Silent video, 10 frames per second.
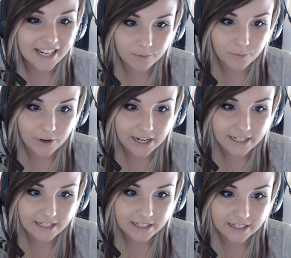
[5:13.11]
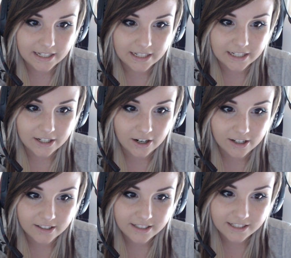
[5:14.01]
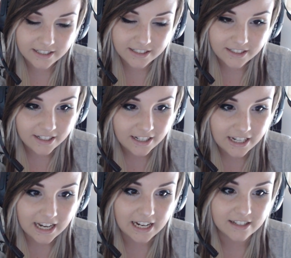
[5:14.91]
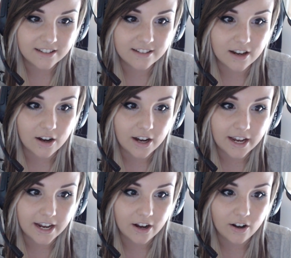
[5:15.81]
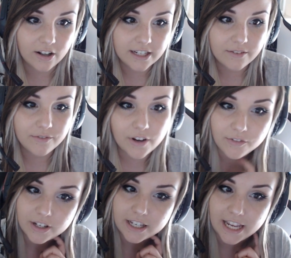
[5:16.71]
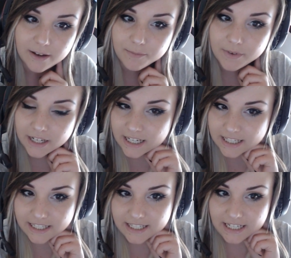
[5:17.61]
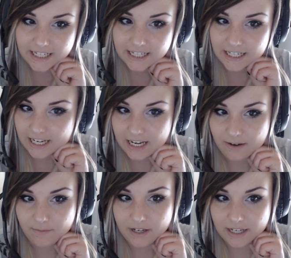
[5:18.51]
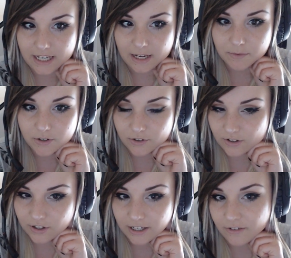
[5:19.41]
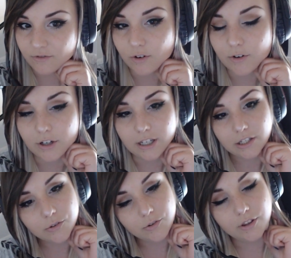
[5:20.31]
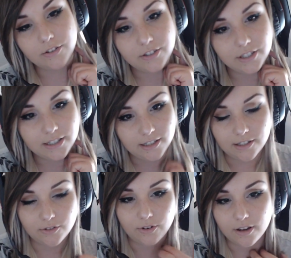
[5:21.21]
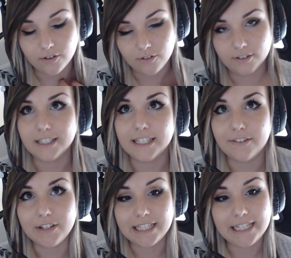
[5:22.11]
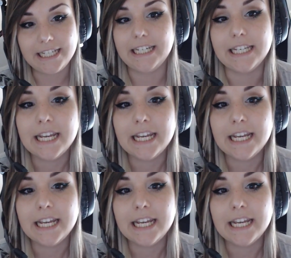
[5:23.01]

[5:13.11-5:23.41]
Ryan Carlson asks, all-time favorite game seen in a game, games you're looking forward in 2016, 2017.